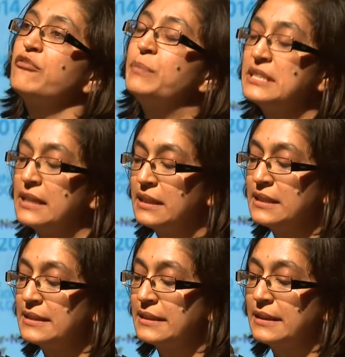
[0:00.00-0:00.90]
of
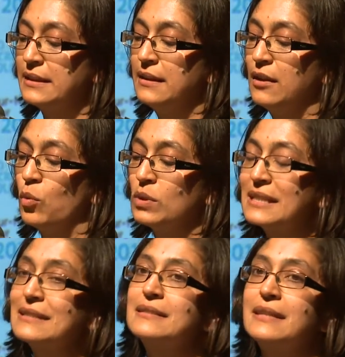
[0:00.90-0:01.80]
modernity was
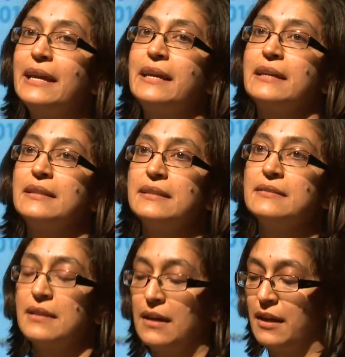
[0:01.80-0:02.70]
at stake at
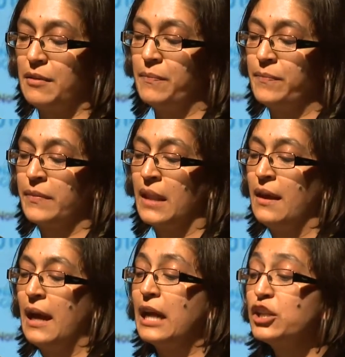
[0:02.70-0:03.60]
this time,
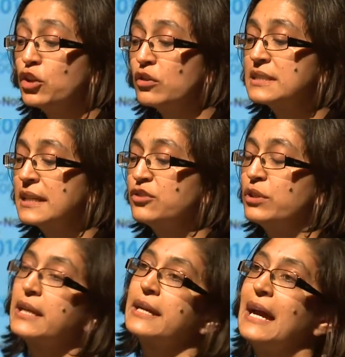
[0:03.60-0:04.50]
and
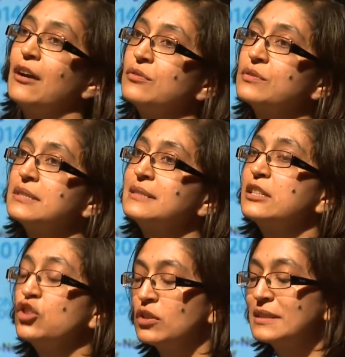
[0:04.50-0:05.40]
Eurocentric accounts
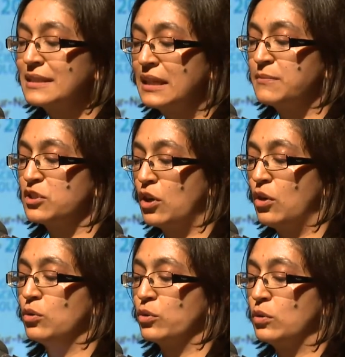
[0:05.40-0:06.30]
did not seem to
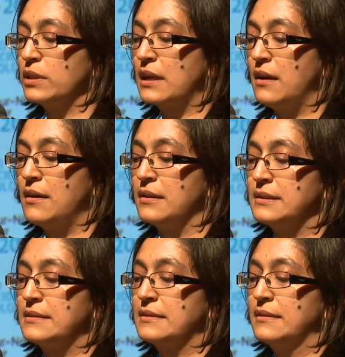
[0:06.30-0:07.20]
hold all the
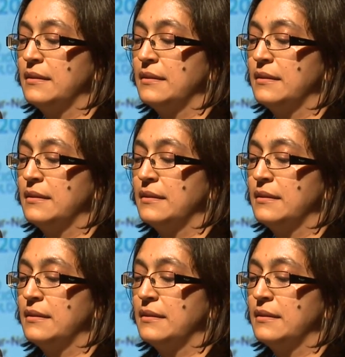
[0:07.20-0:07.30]
cards.